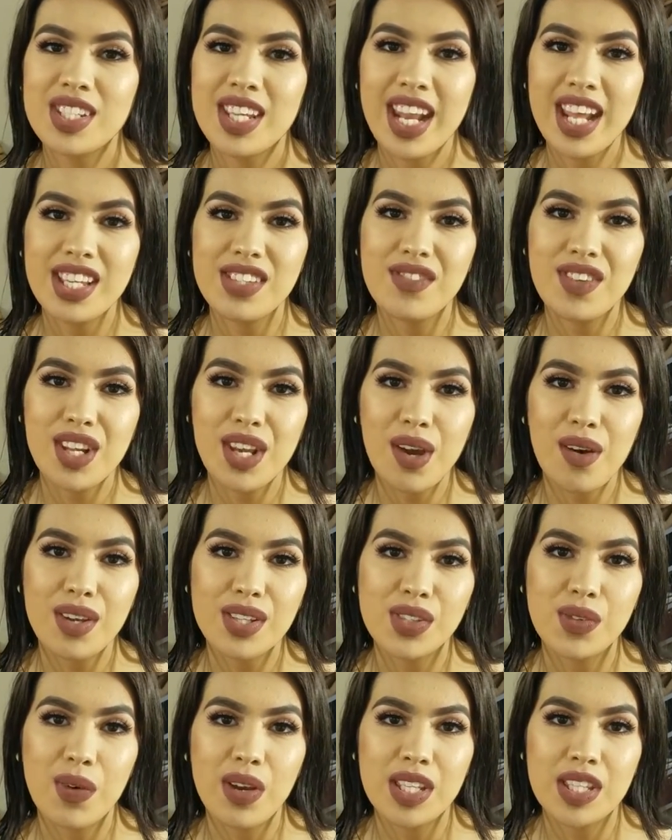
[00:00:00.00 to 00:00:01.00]
today's video
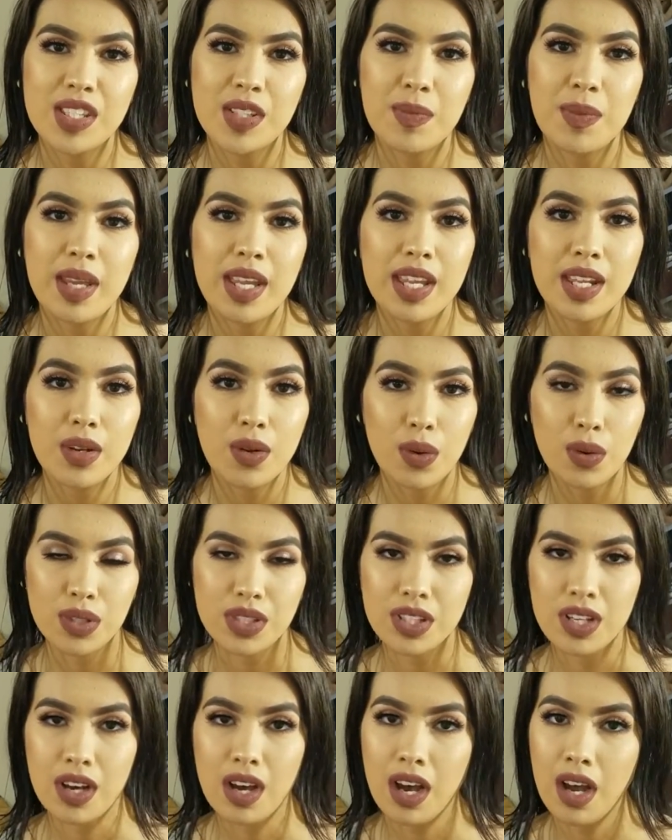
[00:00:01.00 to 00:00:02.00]
is going to be an
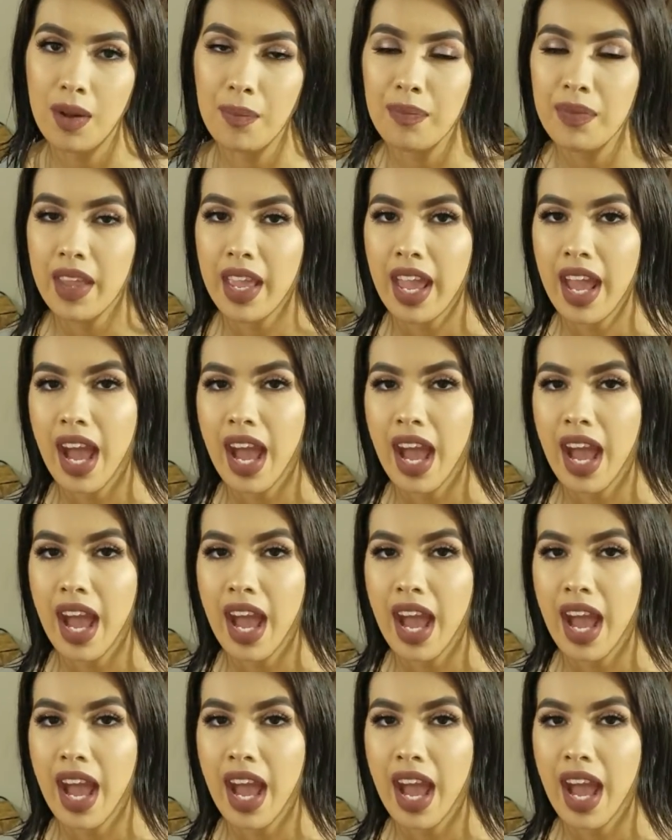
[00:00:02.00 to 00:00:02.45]
Ulta haul.